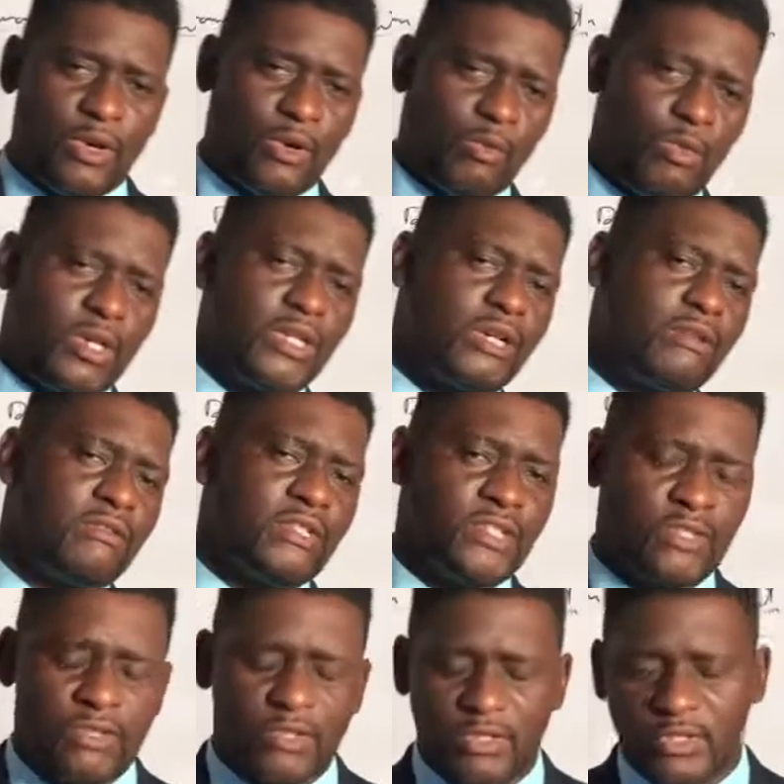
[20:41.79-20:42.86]
What our
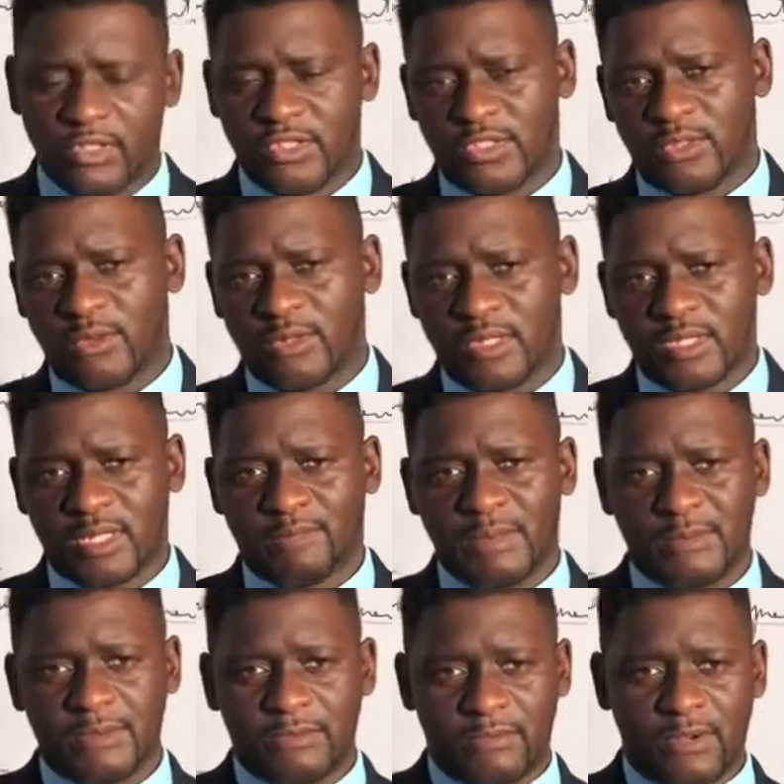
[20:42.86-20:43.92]
research has shown is that
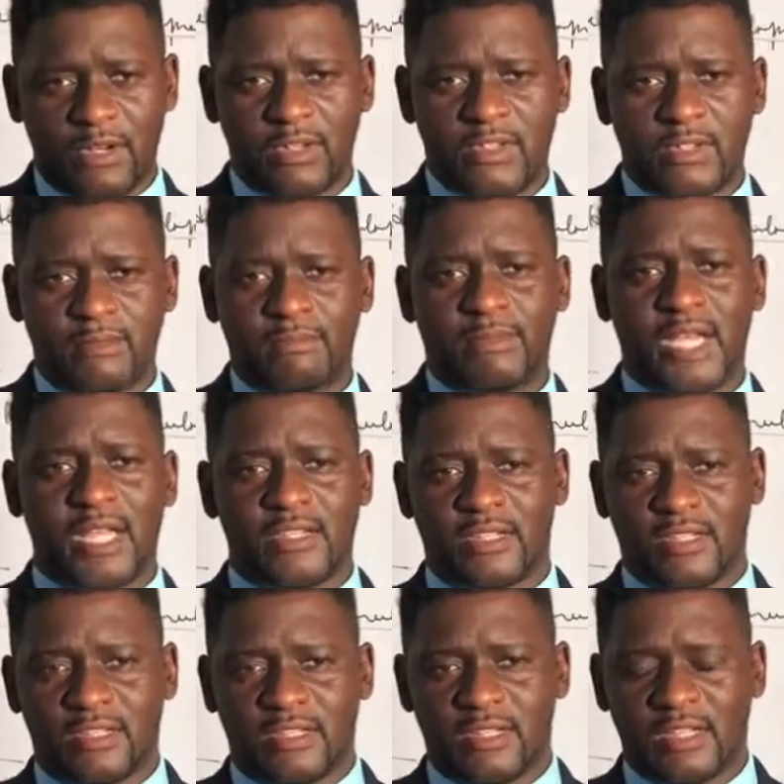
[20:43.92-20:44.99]
people function
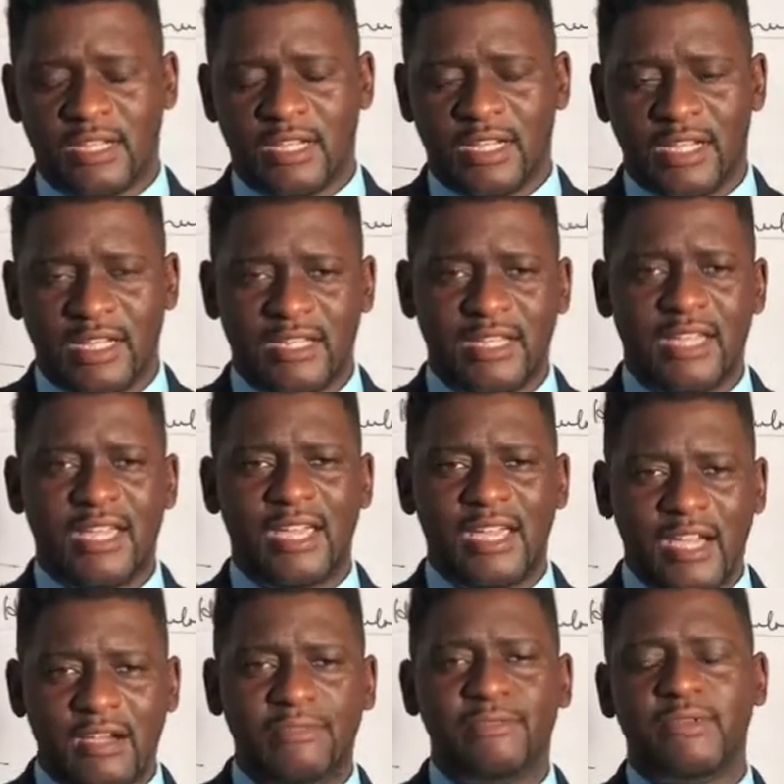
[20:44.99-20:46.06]
better in
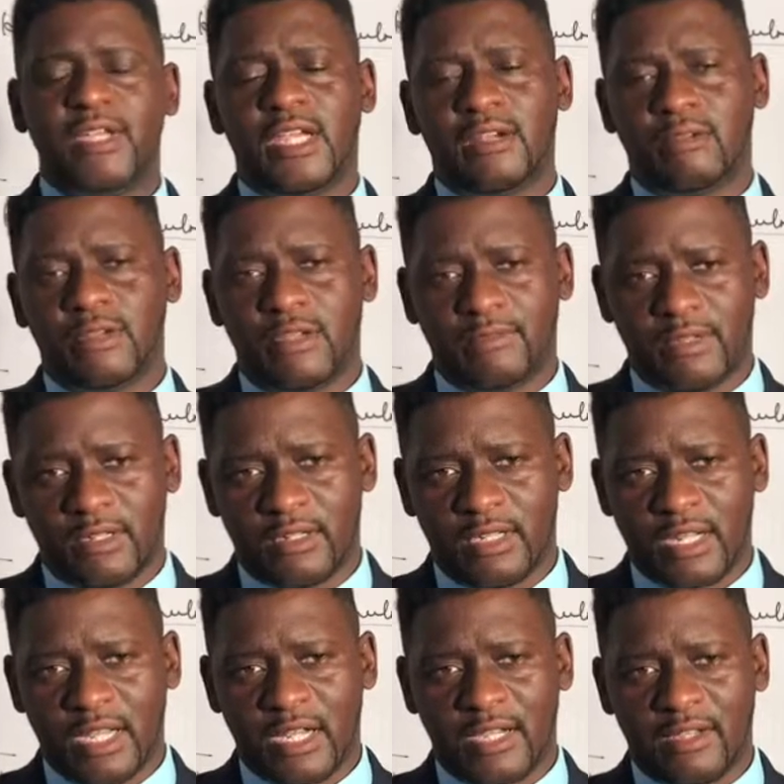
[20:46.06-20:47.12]
every area of their
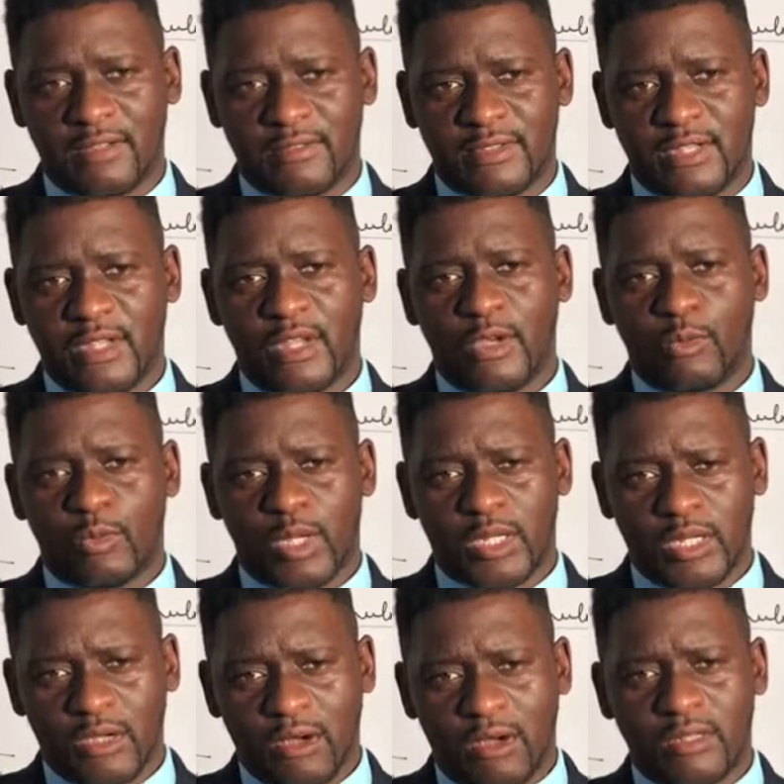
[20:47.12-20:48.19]
lives when
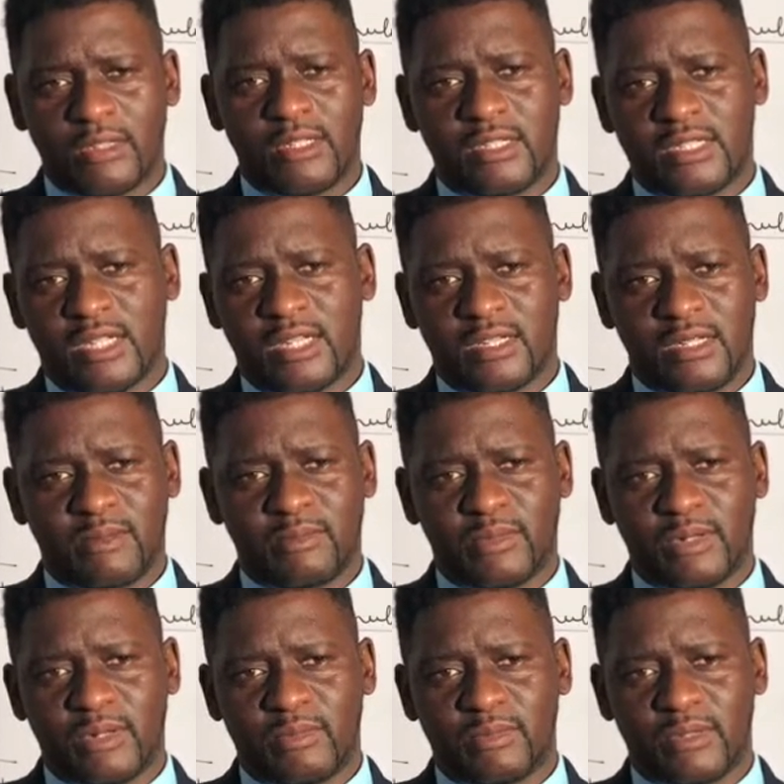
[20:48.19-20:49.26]
they understand their
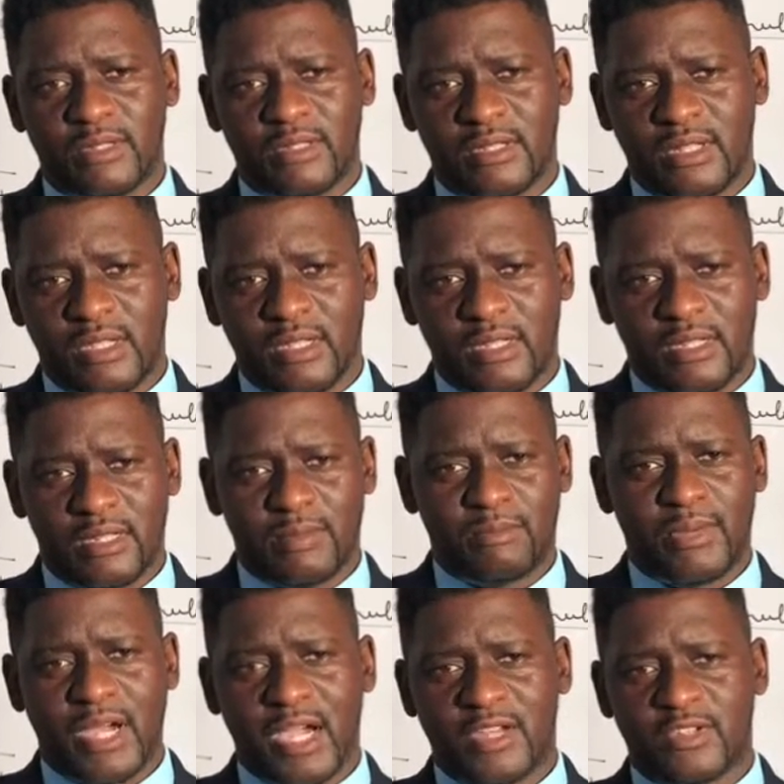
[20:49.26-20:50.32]
purpose, their
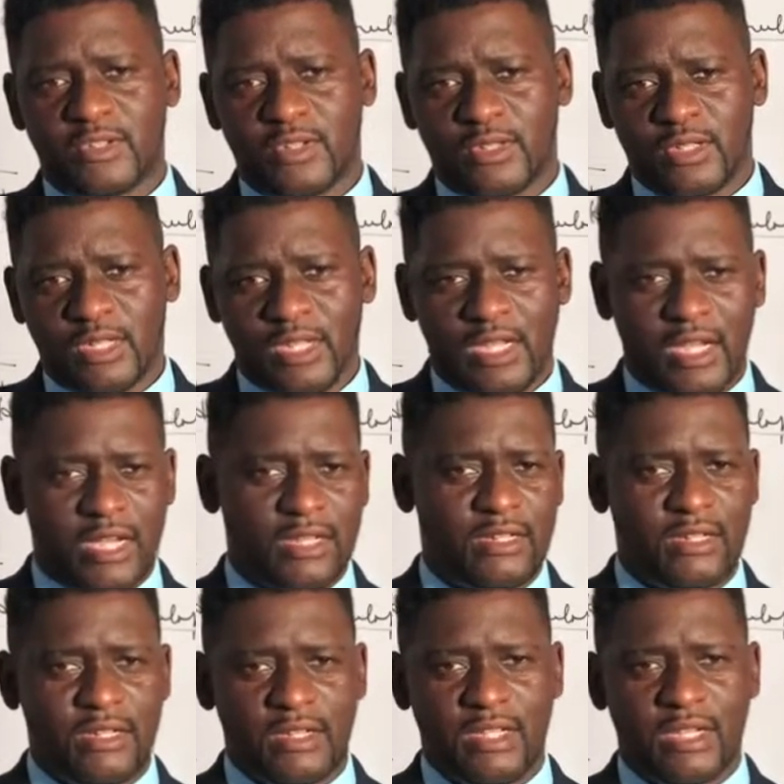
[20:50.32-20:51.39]
passion, and
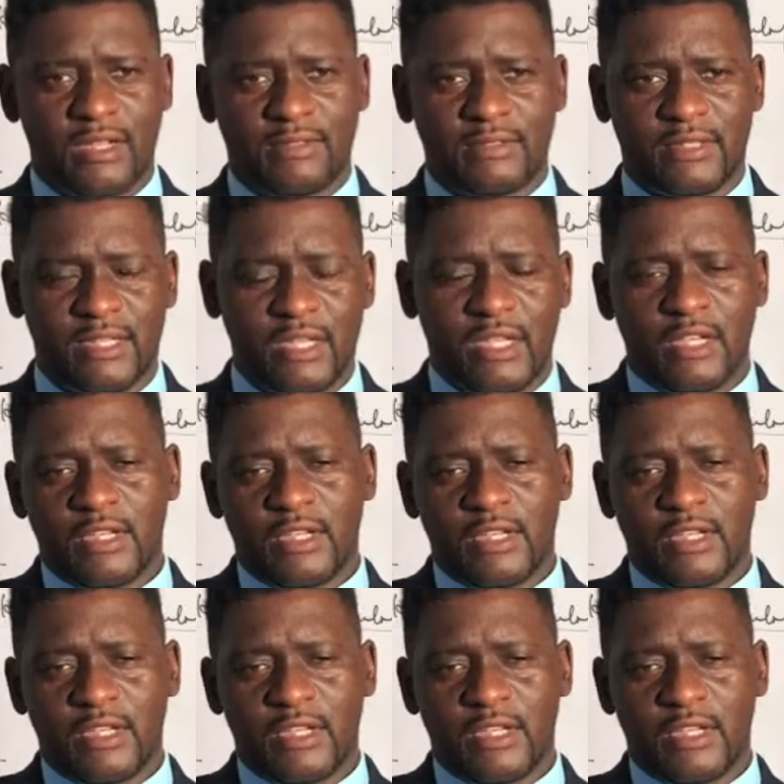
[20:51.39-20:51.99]
their gifts.